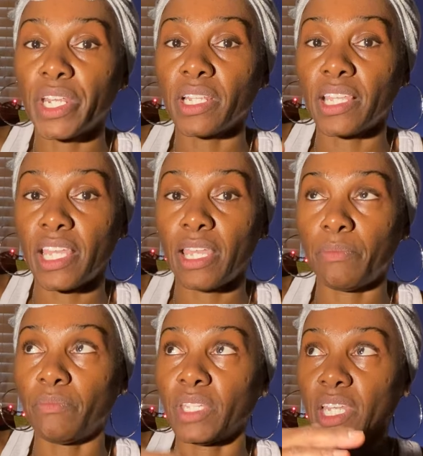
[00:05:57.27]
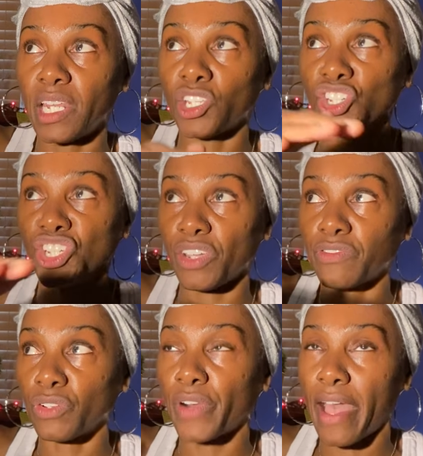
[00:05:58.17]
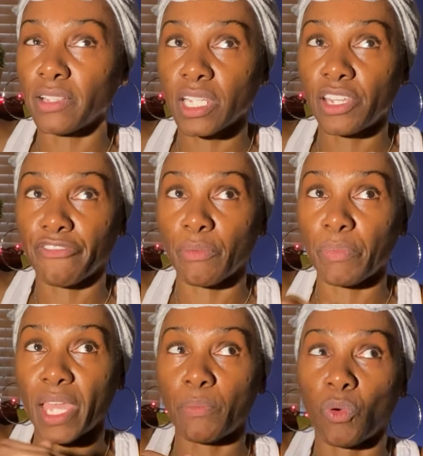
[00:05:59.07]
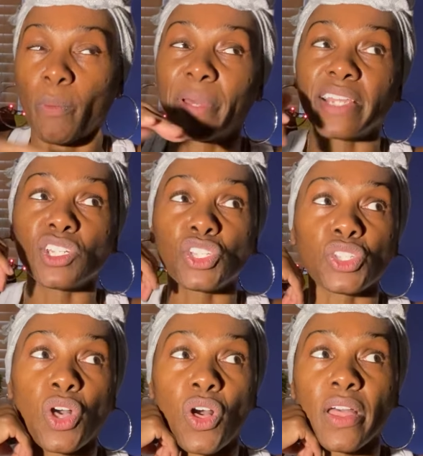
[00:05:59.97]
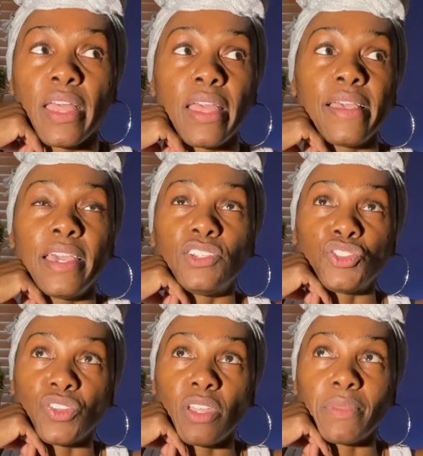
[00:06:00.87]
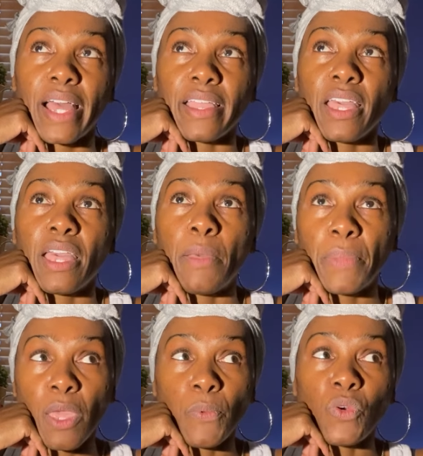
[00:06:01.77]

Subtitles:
keep getting shifted around to different people. But I just saw in this dream like people